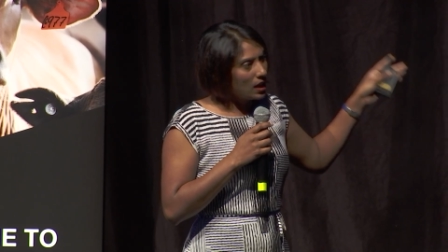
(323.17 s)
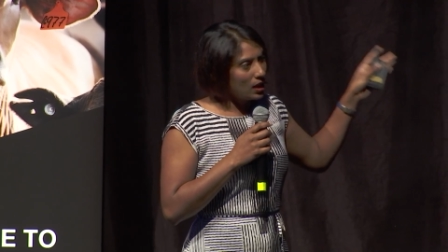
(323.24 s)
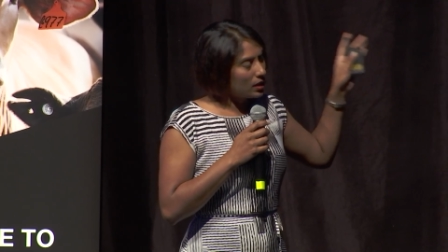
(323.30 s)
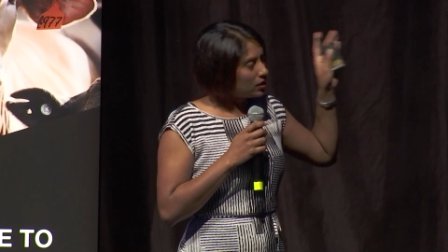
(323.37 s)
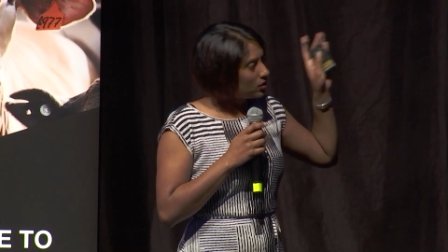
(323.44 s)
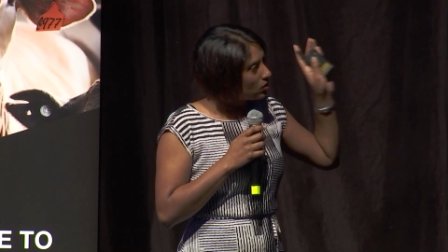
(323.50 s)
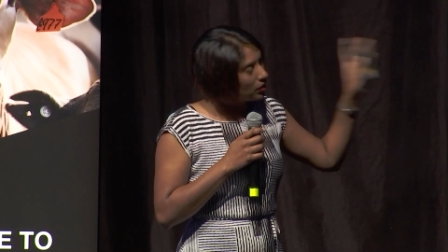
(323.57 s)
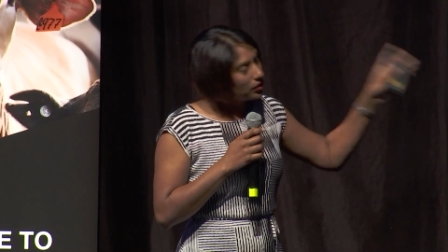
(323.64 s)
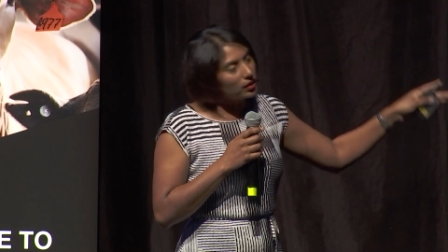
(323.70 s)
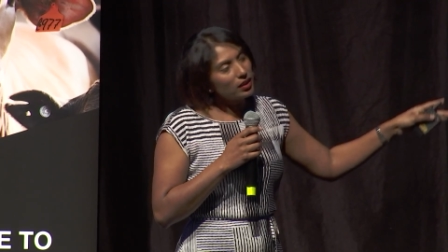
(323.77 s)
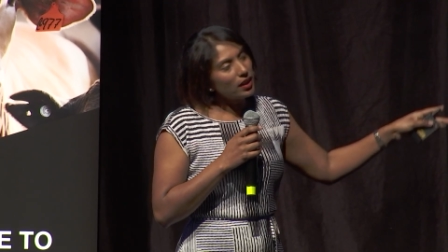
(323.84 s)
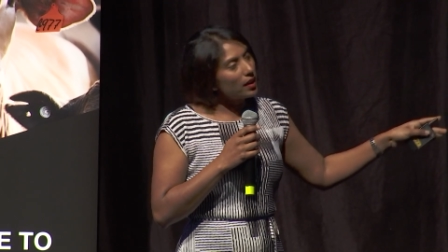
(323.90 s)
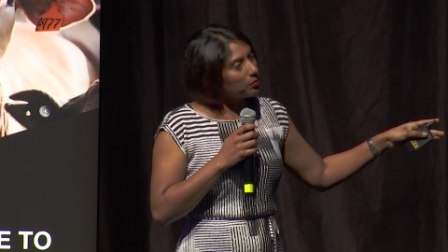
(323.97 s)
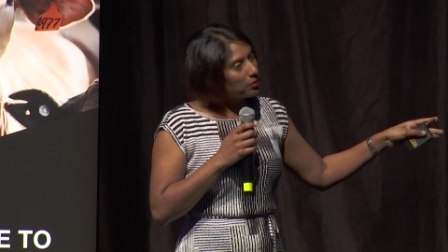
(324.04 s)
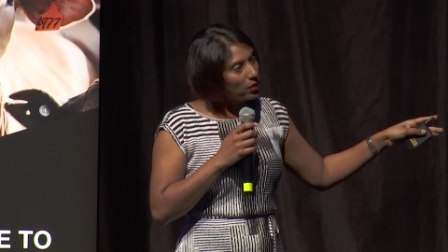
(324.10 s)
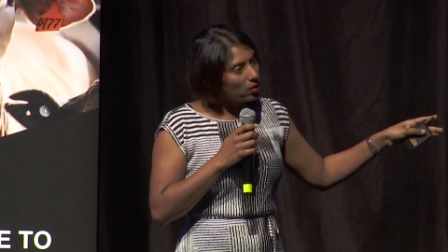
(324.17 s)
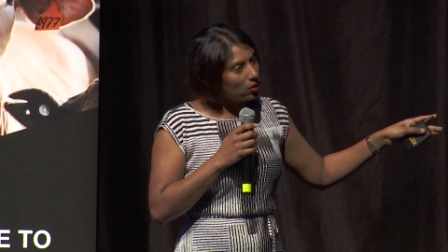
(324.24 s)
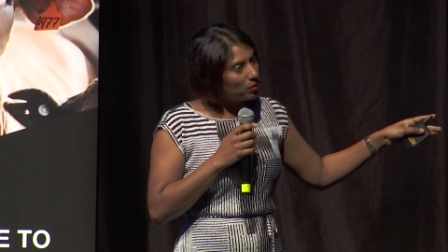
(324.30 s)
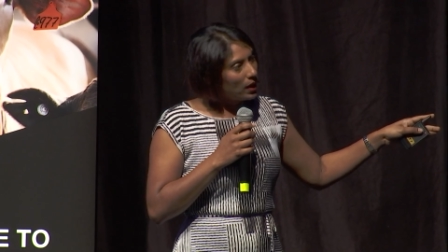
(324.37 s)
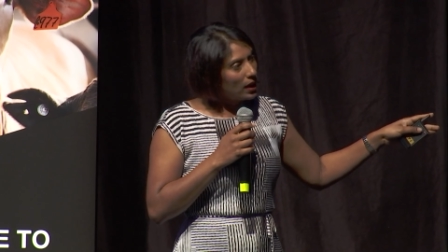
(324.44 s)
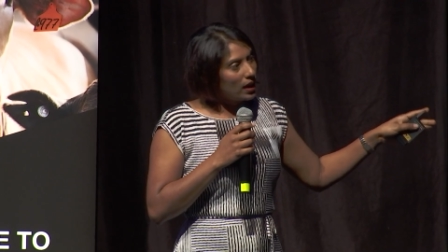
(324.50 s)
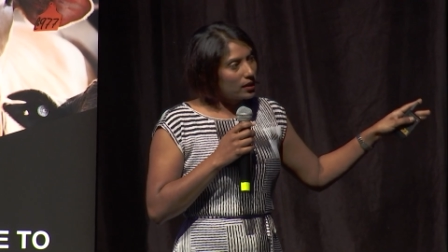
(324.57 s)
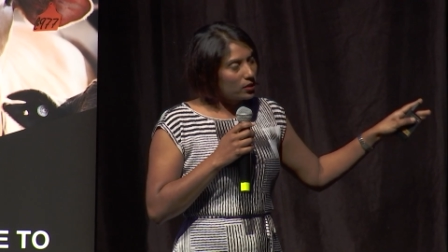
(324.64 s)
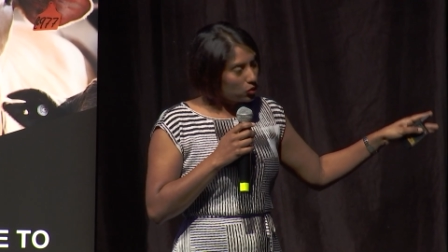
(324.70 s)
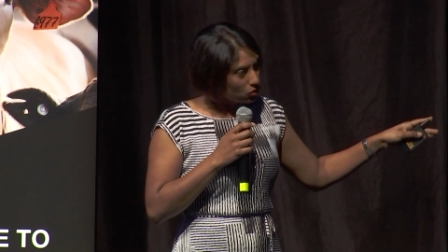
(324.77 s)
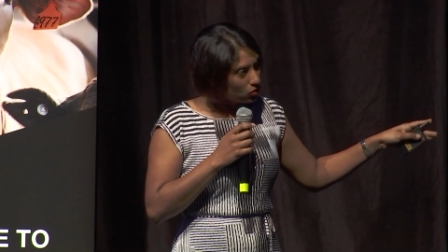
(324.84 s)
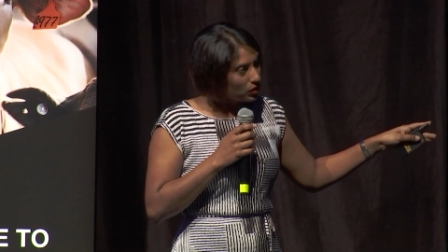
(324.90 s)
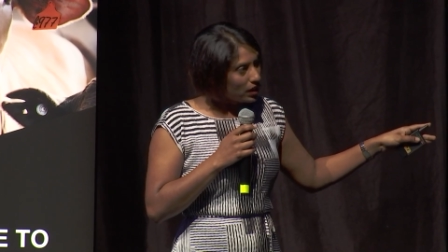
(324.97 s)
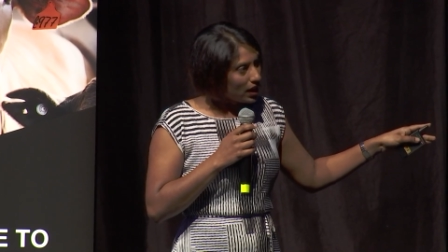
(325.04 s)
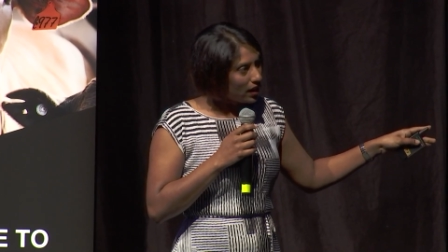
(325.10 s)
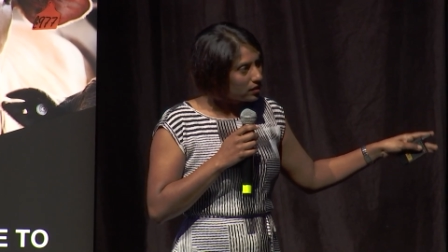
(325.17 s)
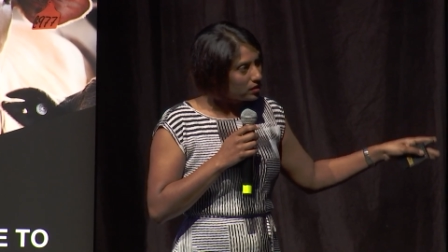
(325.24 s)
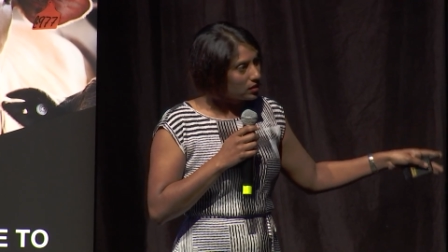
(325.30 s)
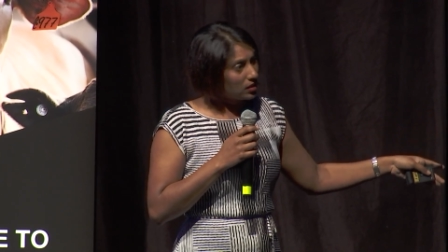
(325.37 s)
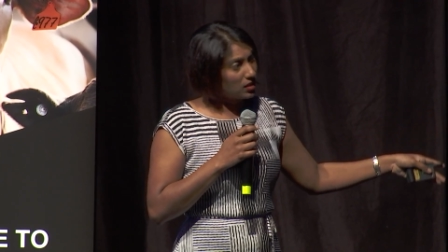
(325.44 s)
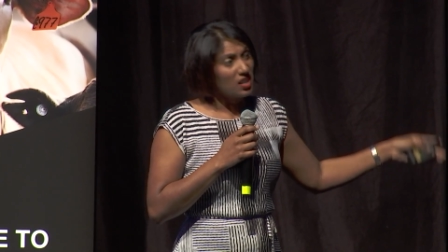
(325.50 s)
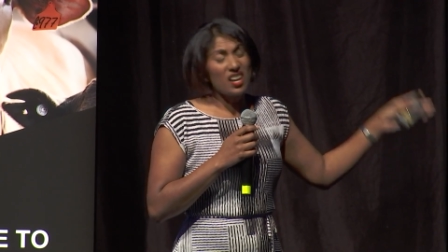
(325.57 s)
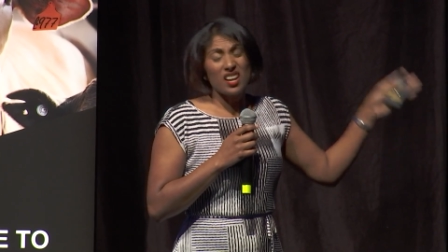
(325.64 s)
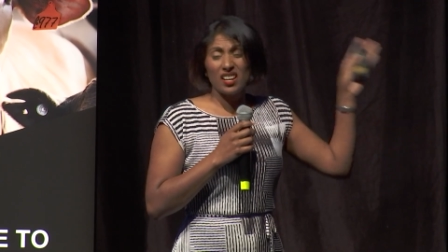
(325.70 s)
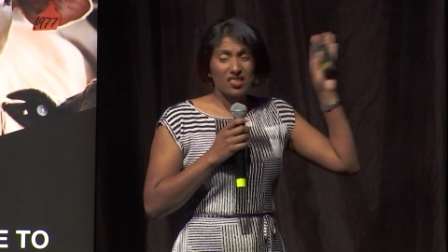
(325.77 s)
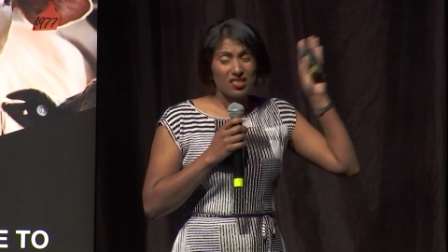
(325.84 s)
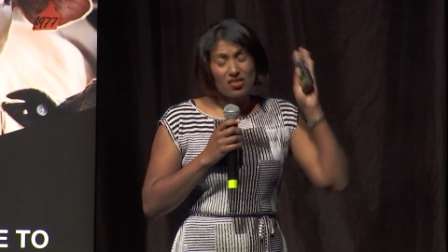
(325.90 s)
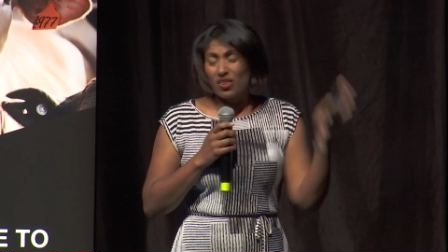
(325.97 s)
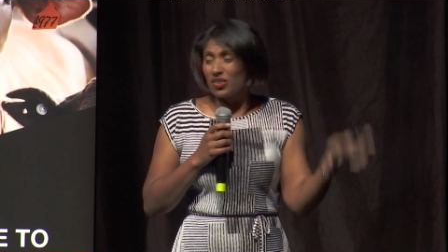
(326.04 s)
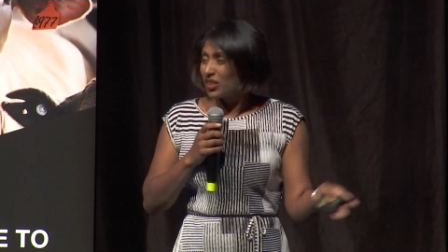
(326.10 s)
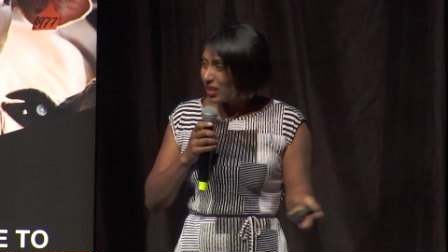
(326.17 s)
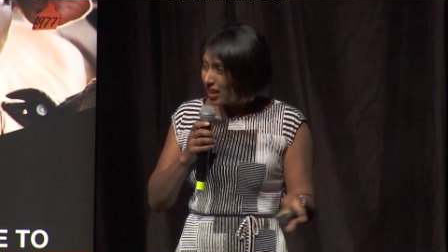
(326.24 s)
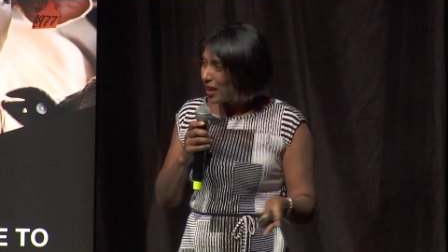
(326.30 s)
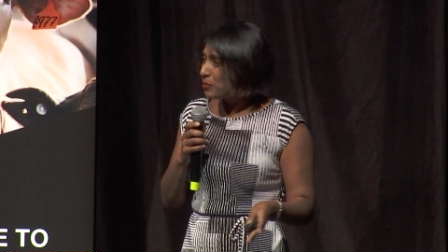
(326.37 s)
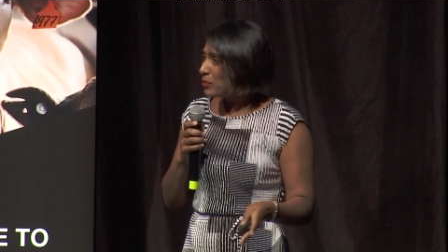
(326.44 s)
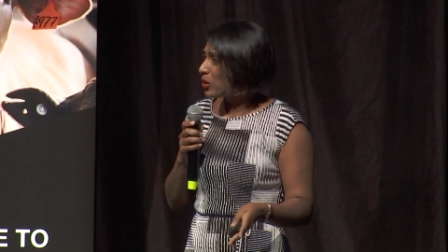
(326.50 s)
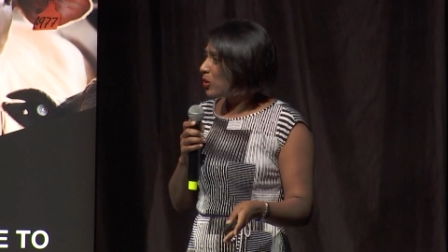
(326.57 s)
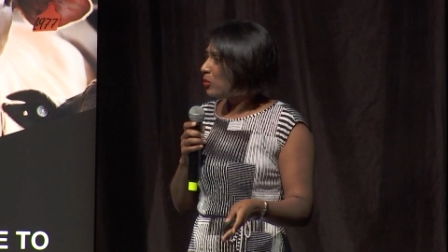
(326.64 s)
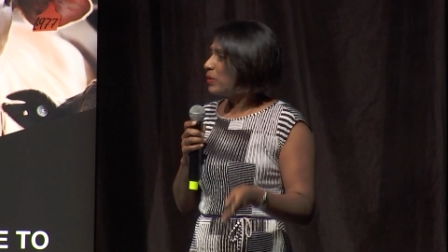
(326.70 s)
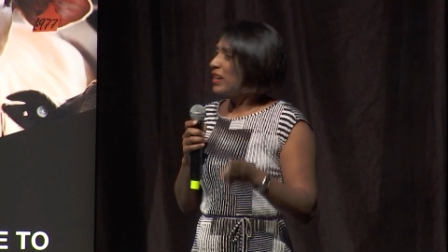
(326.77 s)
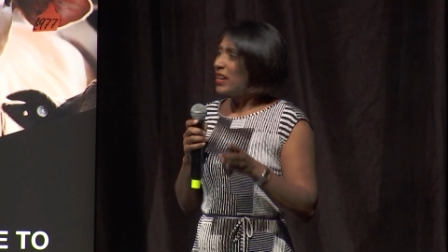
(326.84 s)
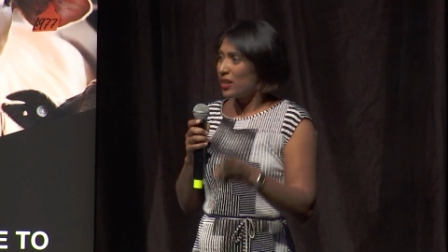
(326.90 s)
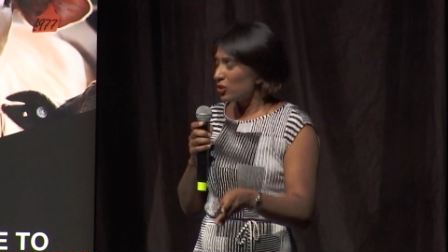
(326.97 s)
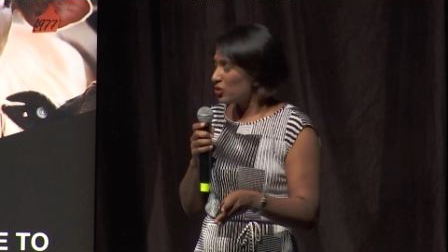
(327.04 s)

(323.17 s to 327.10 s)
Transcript: is not the light bulb in 2000, is not the light bulb in